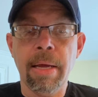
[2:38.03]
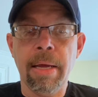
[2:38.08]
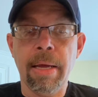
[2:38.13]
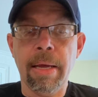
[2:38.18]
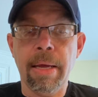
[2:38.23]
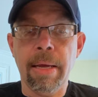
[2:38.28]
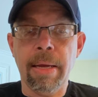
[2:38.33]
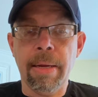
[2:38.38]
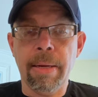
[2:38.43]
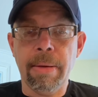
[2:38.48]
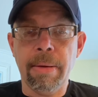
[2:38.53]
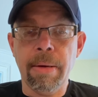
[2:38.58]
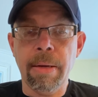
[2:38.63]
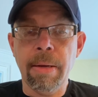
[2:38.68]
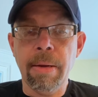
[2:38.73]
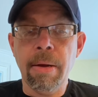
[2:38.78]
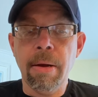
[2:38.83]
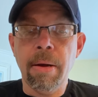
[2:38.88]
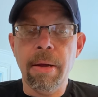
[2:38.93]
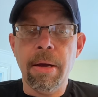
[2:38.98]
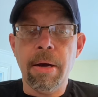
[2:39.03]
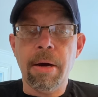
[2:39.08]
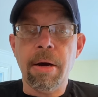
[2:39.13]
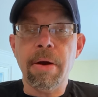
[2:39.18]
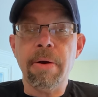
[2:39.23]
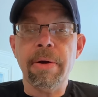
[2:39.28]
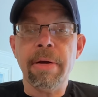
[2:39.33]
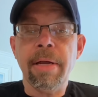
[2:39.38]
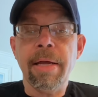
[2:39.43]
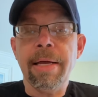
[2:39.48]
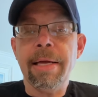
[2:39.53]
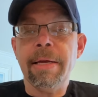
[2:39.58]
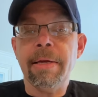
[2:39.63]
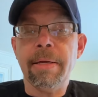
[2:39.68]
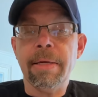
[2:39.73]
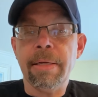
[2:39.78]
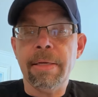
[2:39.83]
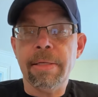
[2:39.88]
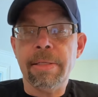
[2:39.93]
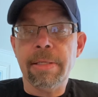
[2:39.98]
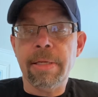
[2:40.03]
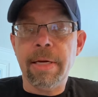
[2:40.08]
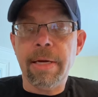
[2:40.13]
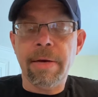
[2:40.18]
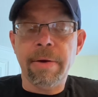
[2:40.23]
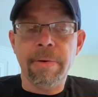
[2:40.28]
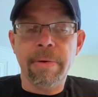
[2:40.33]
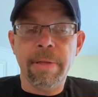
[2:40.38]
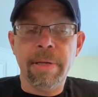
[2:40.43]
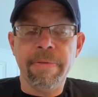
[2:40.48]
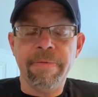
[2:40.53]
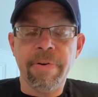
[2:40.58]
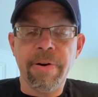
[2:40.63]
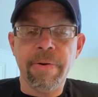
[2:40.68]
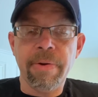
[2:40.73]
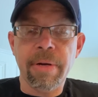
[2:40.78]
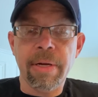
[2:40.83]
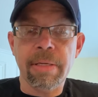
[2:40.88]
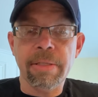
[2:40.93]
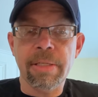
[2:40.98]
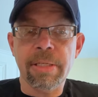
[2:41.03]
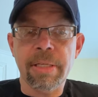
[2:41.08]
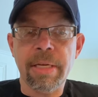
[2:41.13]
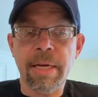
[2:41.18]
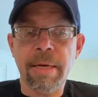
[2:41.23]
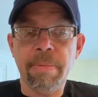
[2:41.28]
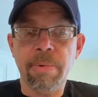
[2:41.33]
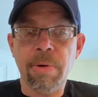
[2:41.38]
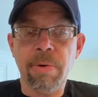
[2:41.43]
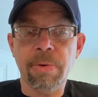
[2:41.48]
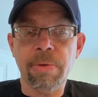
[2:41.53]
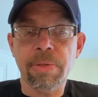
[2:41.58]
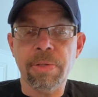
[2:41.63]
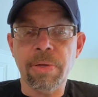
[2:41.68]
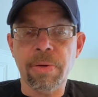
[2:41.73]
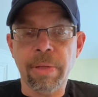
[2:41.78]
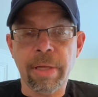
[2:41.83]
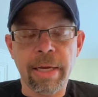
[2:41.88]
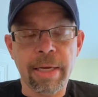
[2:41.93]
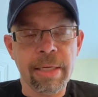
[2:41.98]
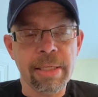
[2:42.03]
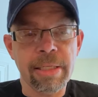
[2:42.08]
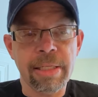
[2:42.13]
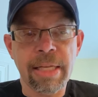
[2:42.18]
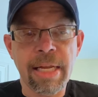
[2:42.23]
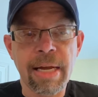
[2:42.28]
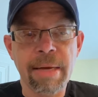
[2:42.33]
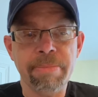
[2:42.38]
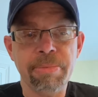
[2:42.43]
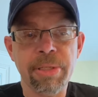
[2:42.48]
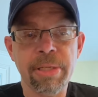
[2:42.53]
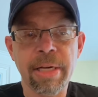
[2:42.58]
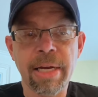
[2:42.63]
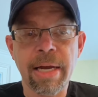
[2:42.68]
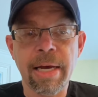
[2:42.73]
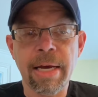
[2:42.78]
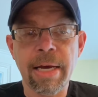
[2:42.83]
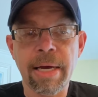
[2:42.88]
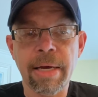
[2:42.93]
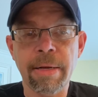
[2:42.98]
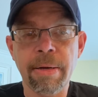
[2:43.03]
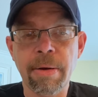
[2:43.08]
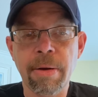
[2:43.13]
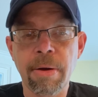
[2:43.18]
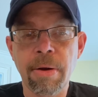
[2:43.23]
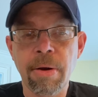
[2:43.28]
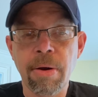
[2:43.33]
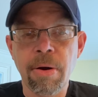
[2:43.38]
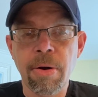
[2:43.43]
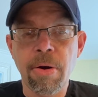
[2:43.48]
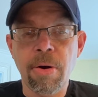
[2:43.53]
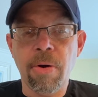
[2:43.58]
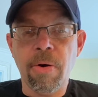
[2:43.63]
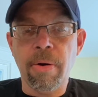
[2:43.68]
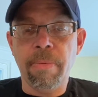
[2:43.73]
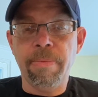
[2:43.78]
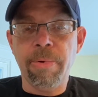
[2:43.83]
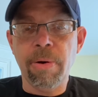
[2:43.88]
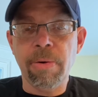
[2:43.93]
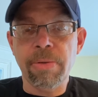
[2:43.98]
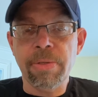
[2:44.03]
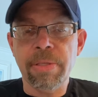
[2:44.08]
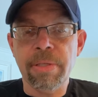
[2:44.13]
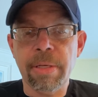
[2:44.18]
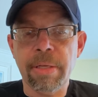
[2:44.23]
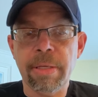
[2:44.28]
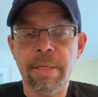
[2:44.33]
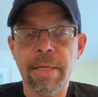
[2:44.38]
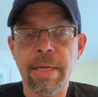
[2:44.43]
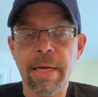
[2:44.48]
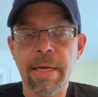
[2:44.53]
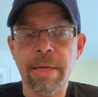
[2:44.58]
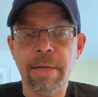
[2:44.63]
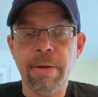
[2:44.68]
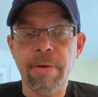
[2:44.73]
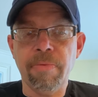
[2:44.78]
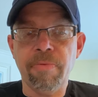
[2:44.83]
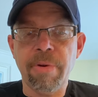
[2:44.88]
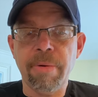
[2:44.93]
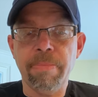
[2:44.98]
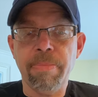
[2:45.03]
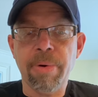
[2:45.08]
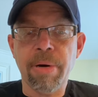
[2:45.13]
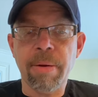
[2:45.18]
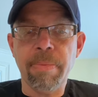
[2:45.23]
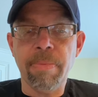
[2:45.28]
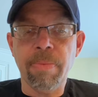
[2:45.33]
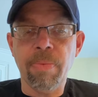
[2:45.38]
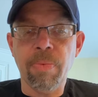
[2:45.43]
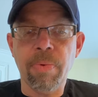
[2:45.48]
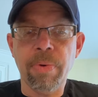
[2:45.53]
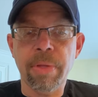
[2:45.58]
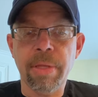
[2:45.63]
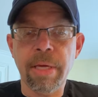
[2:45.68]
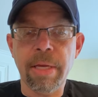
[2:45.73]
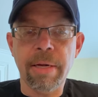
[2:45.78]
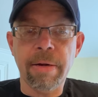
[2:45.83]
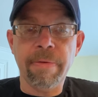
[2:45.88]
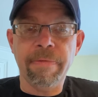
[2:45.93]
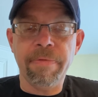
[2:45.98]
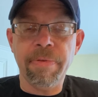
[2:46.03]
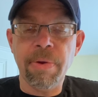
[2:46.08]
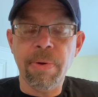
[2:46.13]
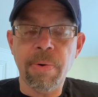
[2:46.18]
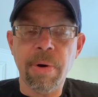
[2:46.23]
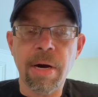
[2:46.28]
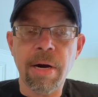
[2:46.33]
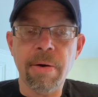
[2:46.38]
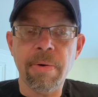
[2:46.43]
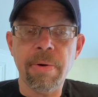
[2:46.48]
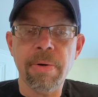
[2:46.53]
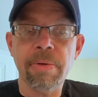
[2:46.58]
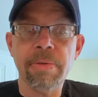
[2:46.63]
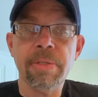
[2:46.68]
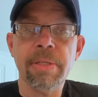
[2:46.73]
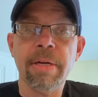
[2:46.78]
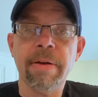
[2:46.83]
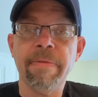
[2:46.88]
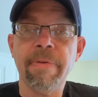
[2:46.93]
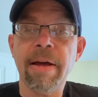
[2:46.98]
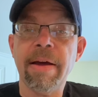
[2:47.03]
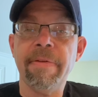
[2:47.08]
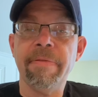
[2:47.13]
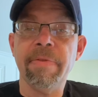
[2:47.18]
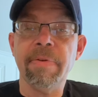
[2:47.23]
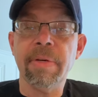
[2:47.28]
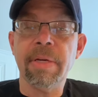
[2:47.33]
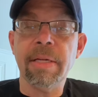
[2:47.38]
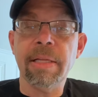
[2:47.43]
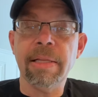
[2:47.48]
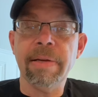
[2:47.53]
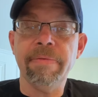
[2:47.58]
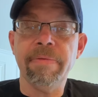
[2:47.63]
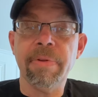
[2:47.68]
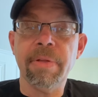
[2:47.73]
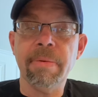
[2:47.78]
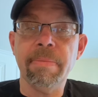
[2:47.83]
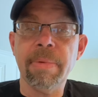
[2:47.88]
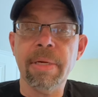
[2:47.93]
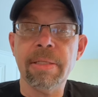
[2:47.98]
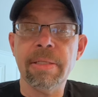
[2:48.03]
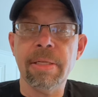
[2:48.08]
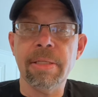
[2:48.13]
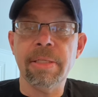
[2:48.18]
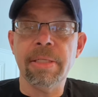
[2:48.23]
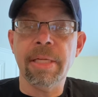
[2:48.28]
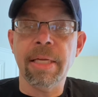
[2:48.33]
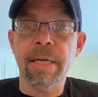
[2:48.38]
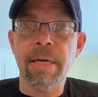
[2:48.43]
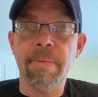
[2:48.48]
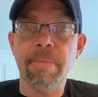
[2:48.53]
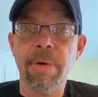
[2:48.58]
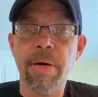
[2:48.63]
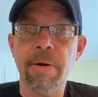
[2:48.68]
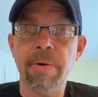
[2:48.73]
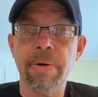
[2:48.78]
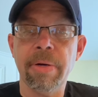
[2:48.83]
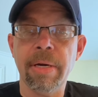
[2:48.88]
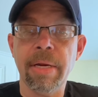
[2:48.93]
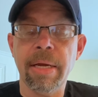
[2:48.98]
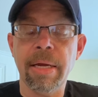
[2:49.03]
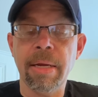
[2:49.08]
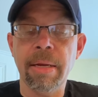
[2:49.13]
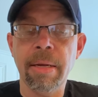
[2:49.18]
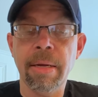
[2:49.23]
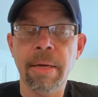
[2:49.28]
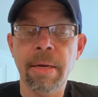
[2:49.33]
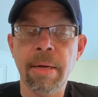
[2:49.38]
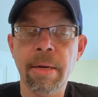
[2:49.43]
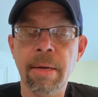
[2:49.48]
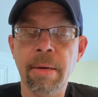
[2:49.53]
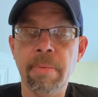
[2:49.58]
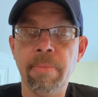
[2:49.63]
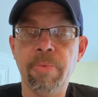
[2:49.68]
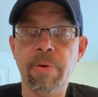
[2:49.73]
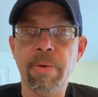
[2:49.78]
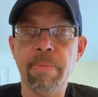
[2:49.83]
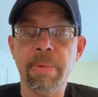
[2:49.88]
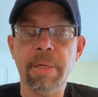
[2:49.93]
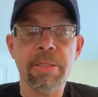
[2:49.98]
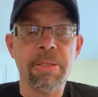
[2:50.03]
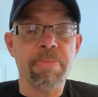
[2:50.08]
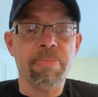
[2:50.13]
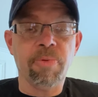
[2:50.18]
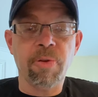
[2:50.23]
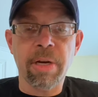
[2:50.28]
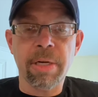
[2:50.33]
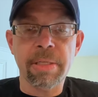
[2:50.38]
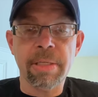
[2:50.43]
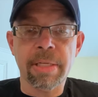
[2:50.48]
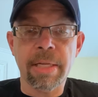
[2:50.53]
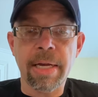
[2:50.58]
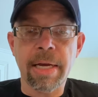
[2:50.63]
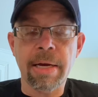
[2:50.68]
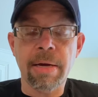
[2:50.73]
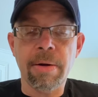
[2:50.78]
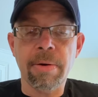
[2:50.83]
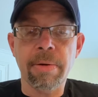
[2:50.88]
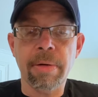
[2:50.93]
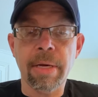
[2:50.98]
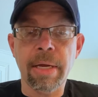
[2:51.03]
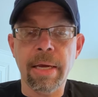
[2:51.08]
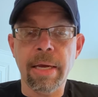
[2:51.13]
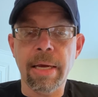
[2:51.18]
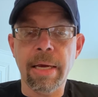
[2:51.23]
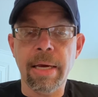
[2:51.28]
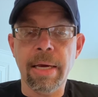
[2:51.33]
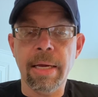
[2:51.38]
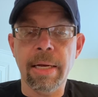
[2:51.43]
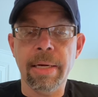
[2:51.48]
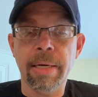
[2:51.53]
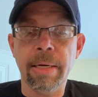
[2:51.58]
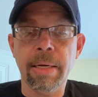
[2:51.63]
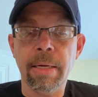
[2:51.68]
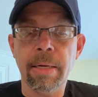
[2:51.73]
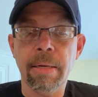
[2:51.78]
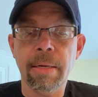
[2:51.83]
And RNA is inherently very unstable, so like a Snapchat or a Post-it that you rip up, within a few hours of having delivered the message, the mRNA pretty much breaks down and